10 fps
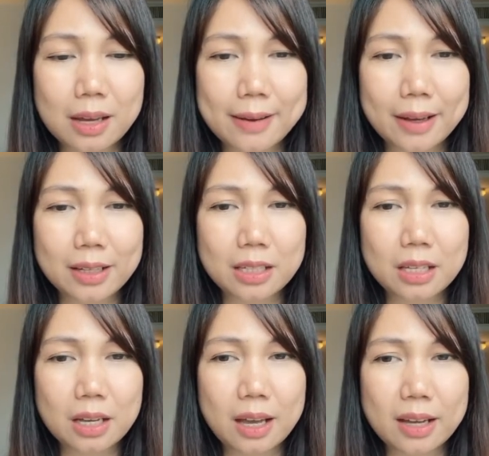I
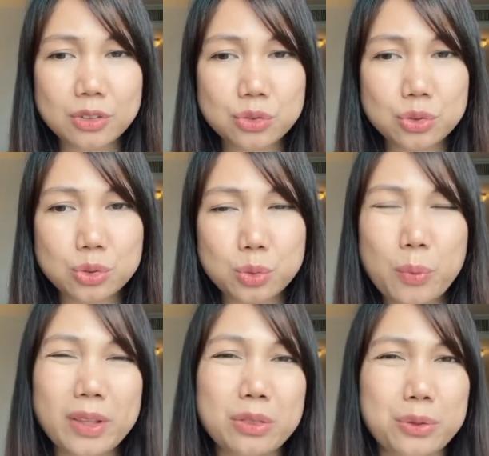had to do
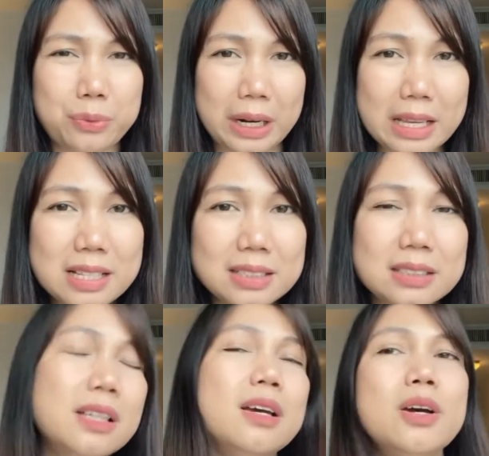it
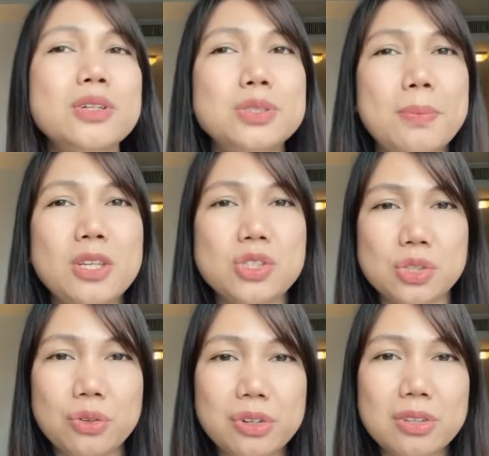thrice to make
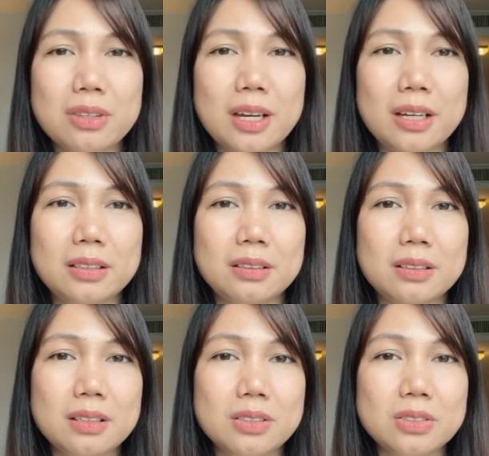sure that
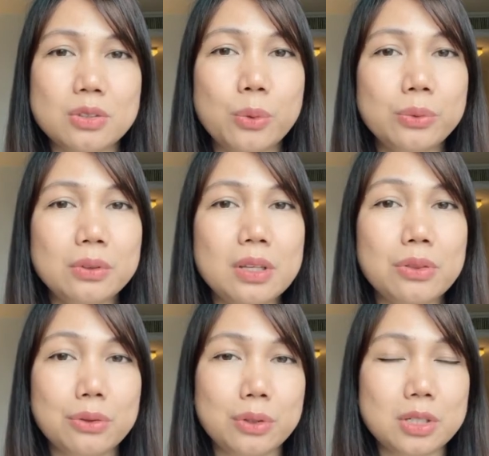it's only
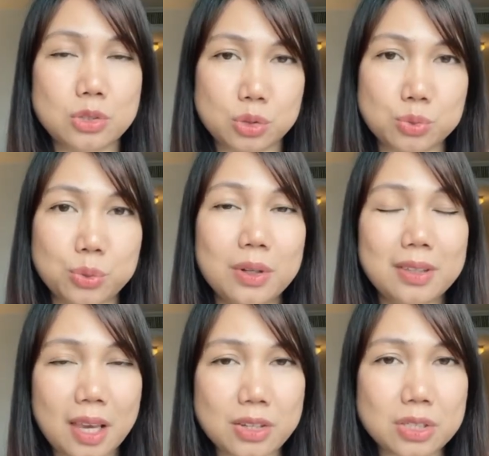32
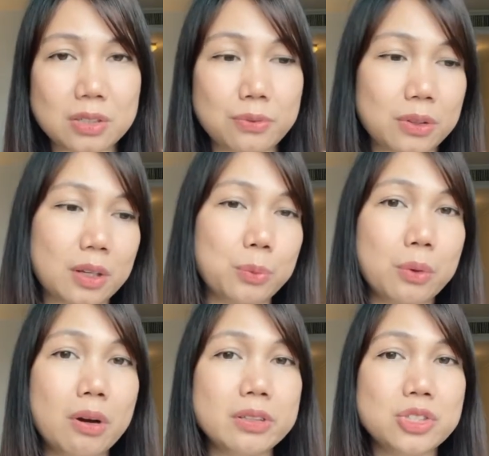kg for that
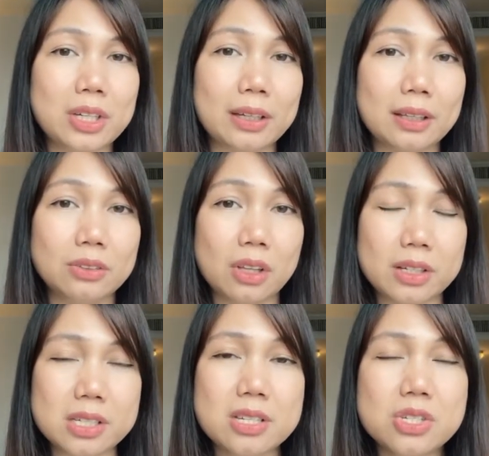one check-in
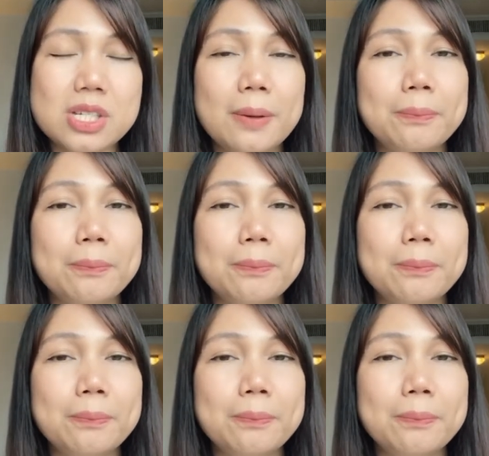luggage.